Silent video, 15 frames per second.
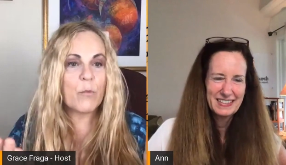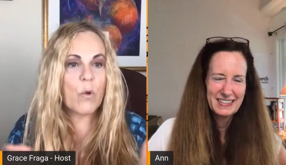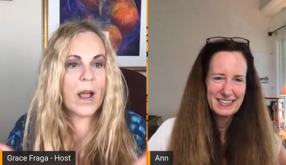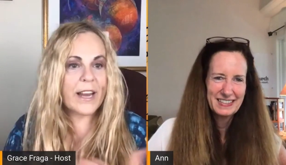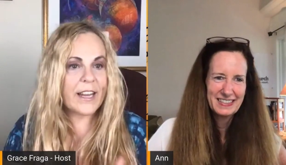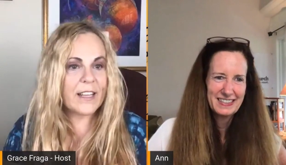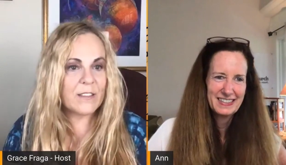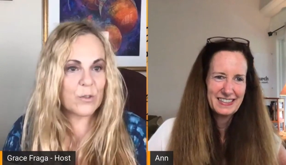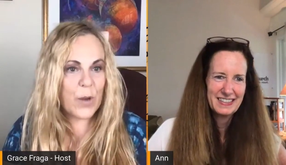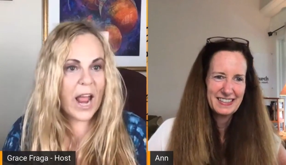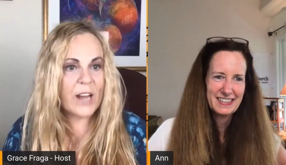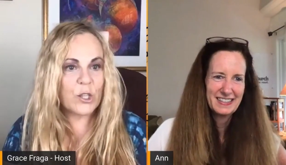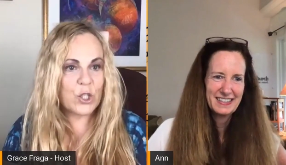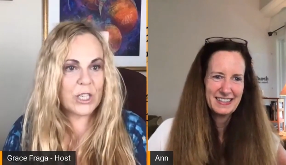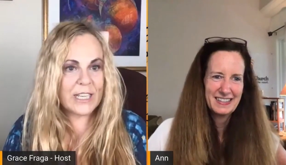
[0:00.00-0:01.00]
Speaker 1: writing
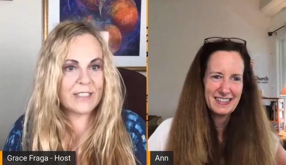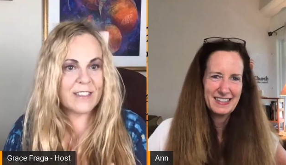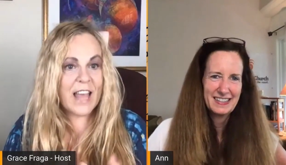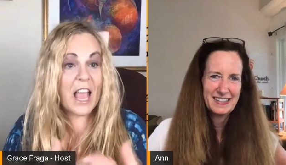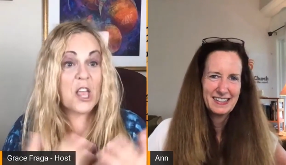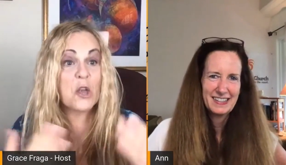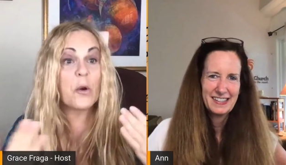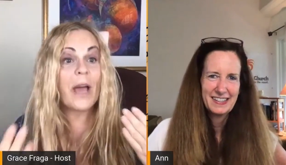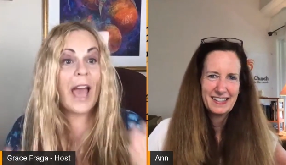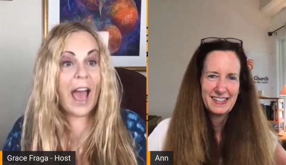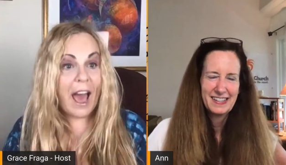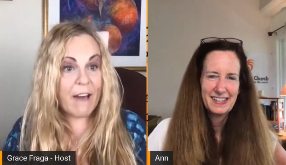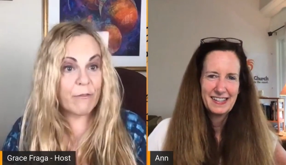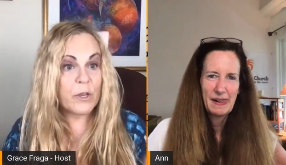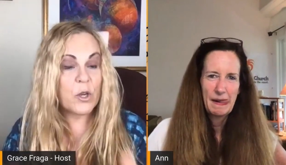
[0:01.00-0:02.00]
strategies that you
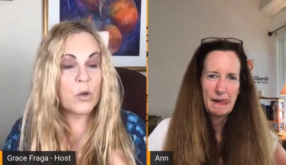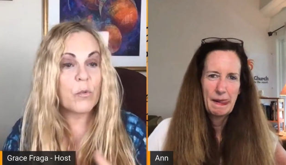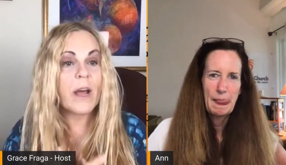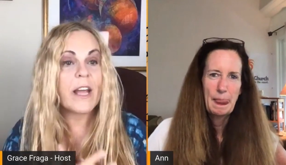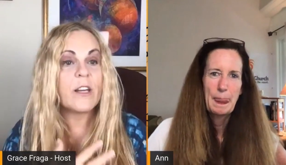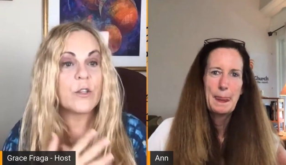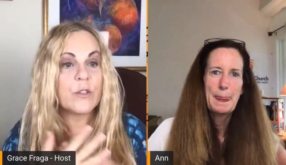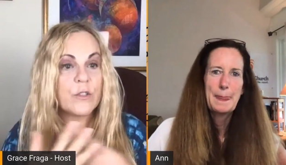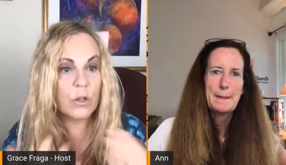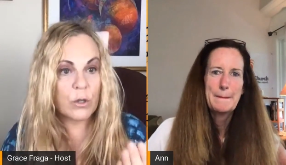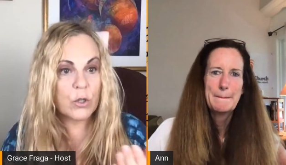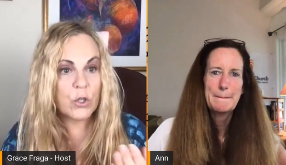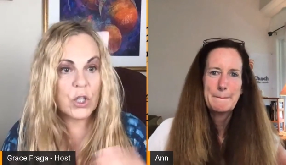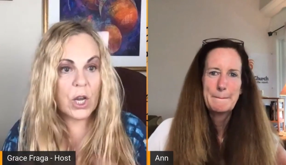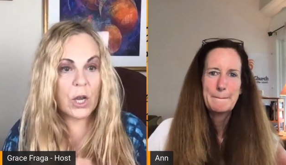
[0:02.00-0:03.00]
have when you write your
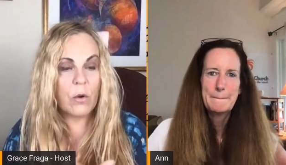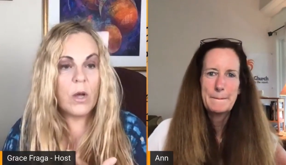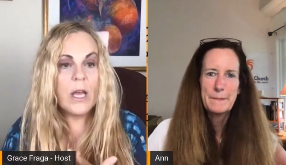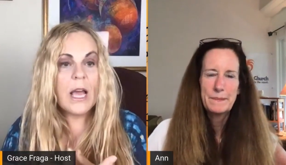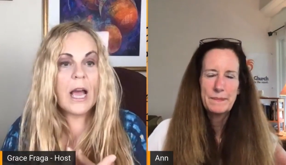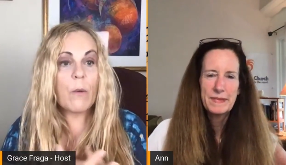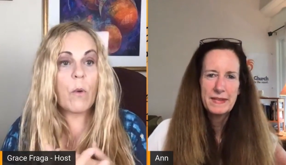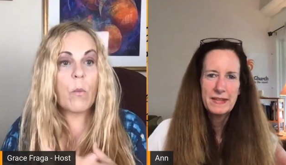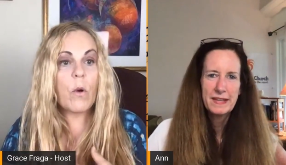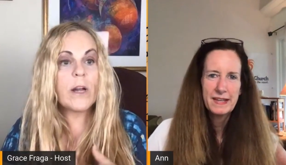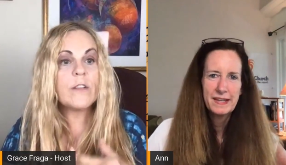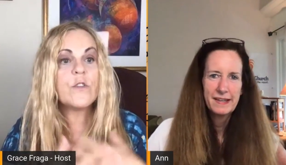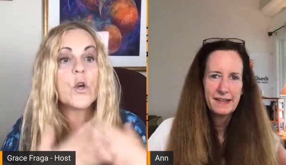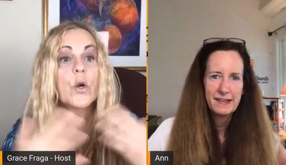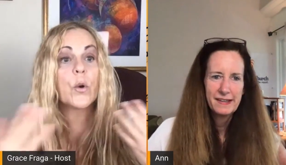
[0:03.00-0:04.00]
solo show. Well, what
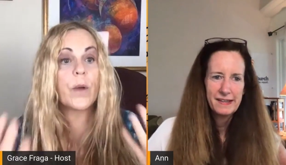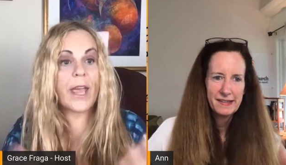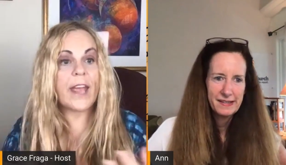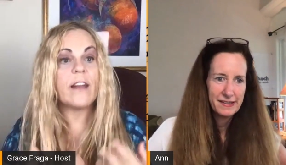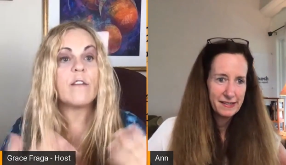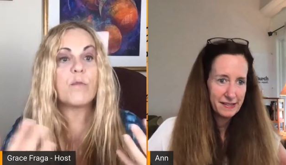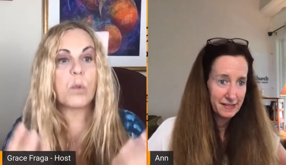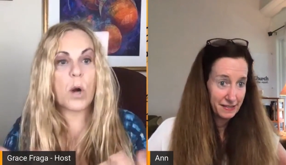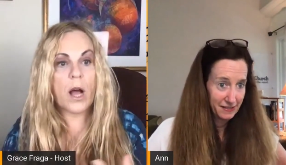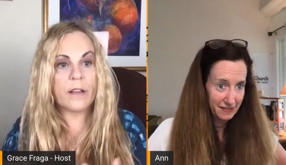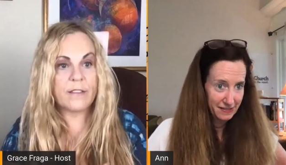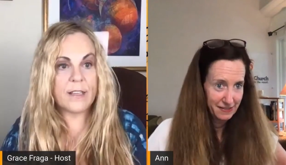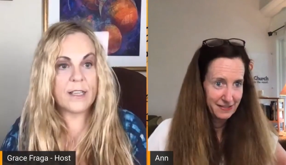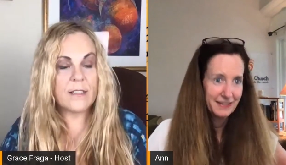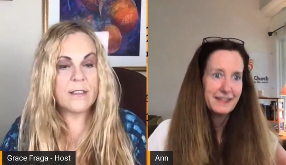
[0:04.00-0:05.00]
is your creative
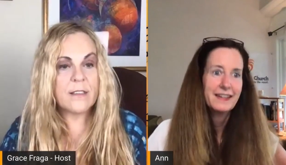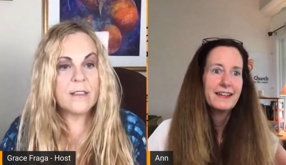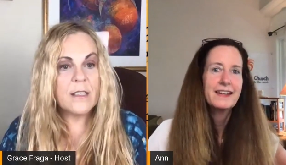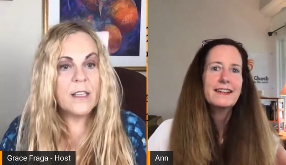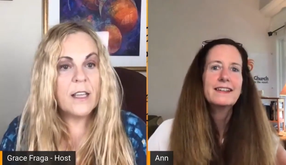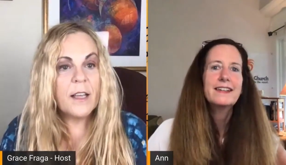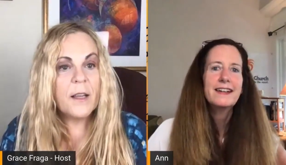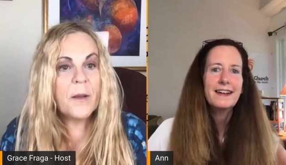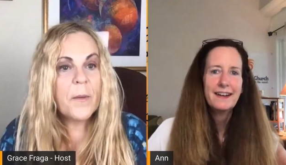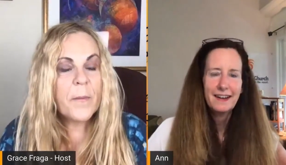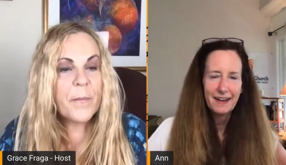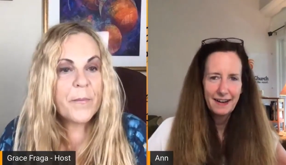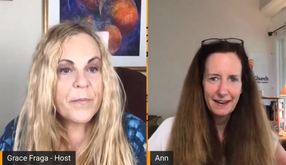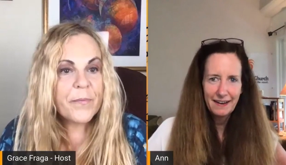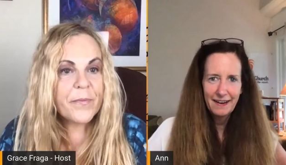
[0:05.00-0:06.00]
process?
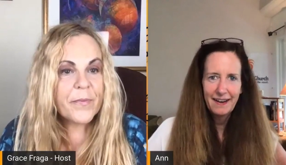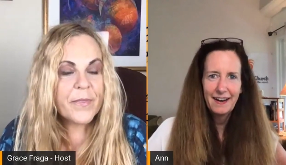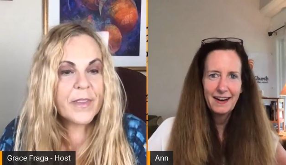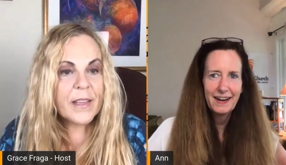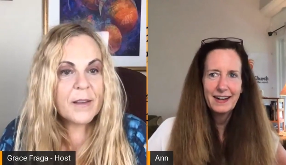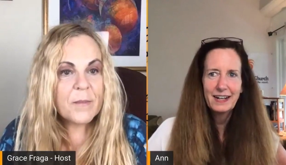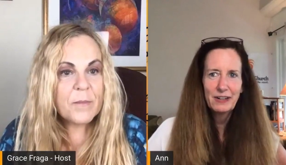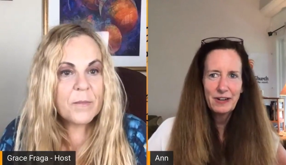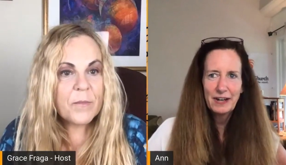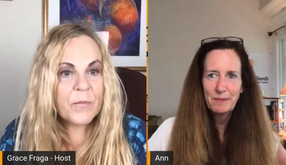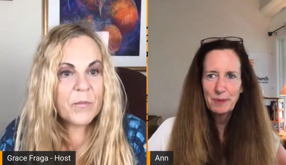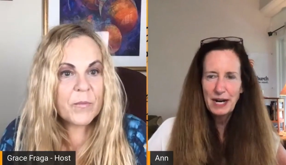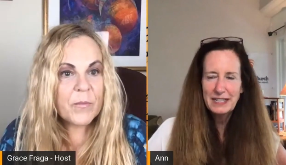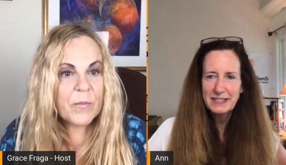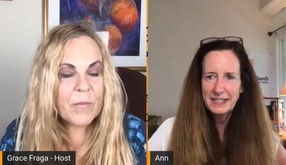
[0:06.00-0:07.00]
Speaker 2: Uh,
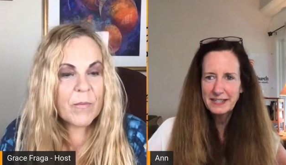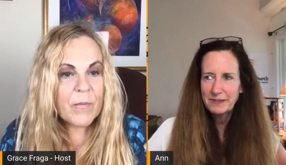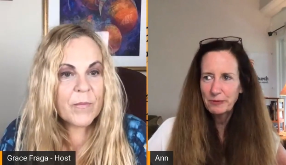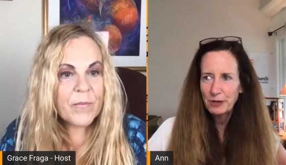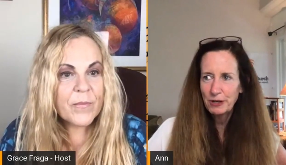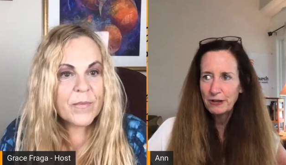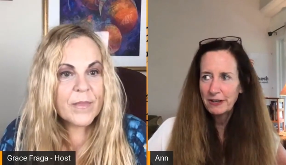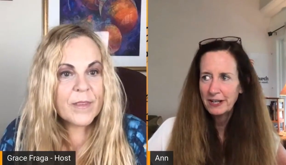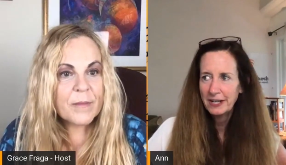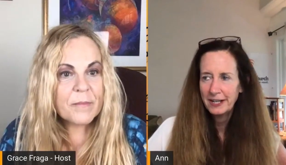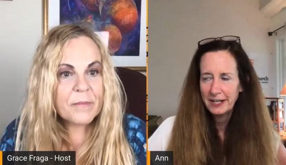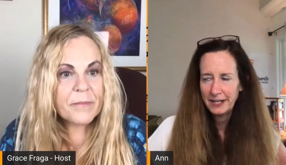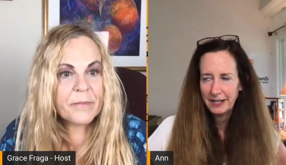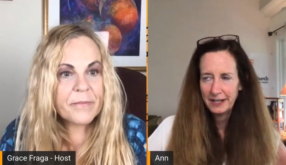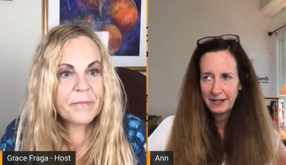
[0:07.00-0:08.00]
creative process. Well,
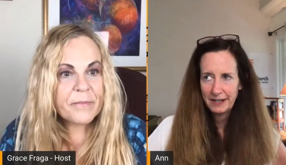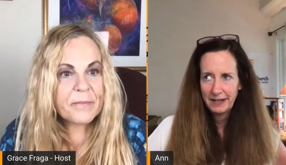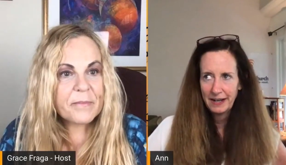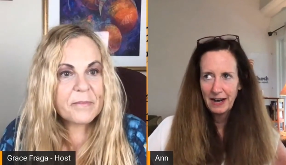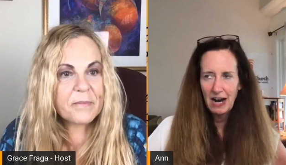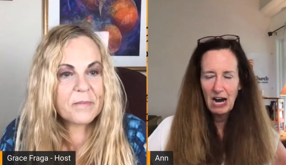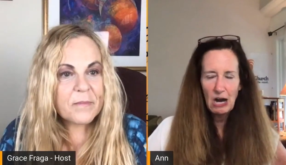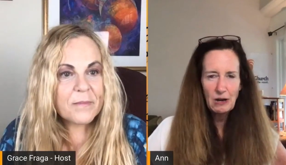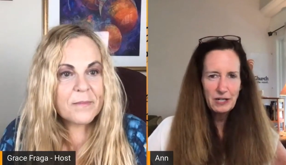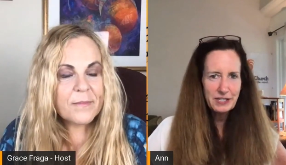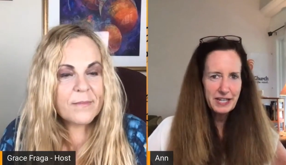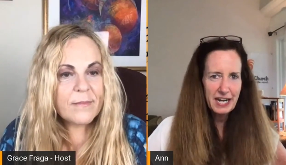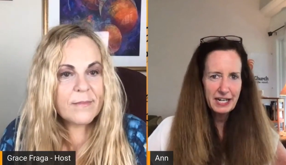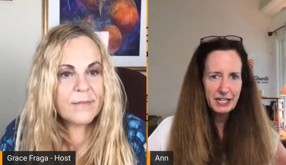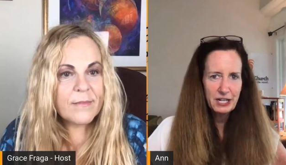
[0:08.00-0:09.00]
always
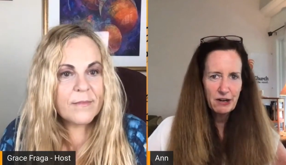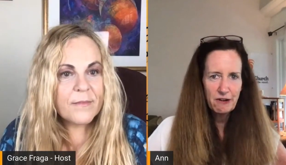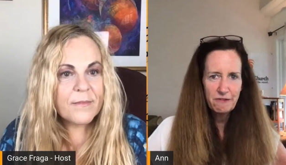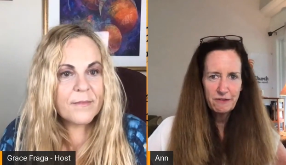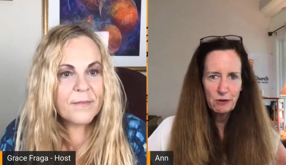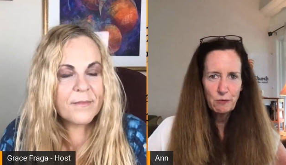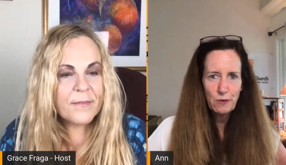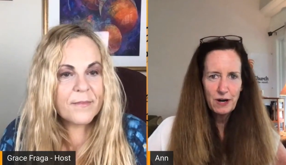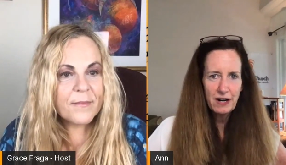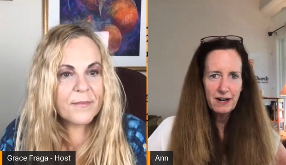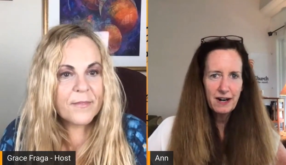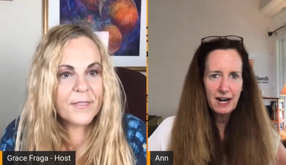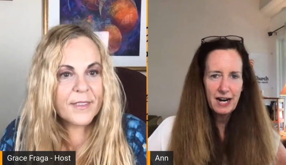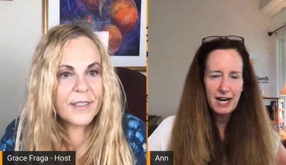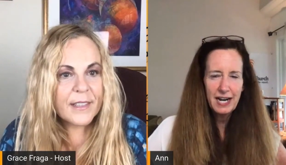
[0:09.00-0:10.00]
I go for
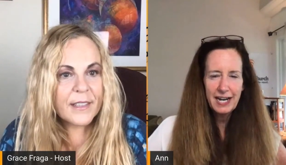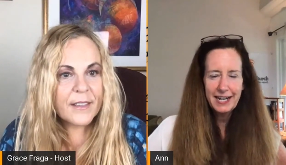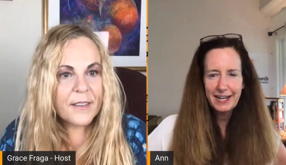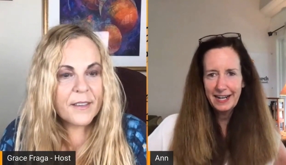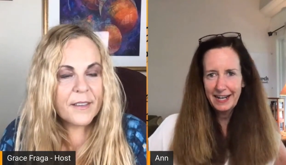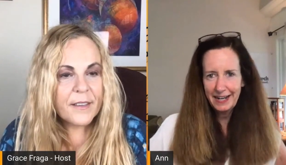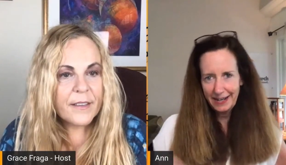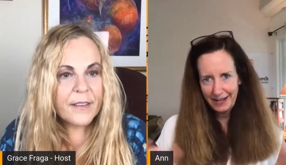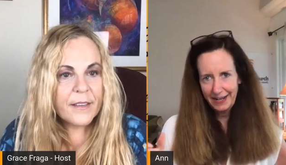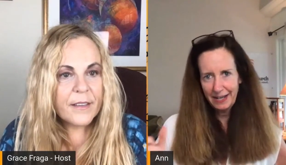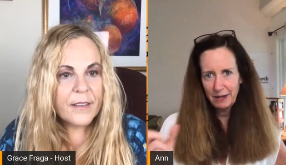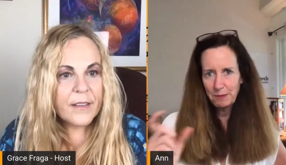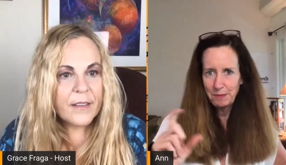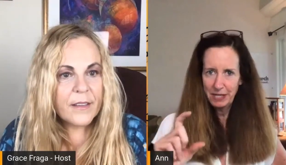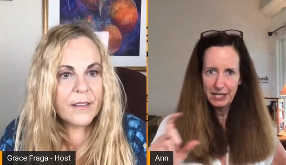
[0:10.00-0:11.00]
where I
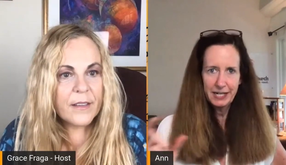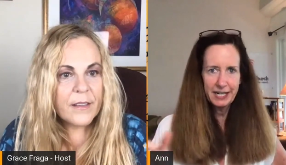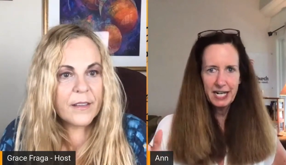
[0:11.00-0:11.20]
am in a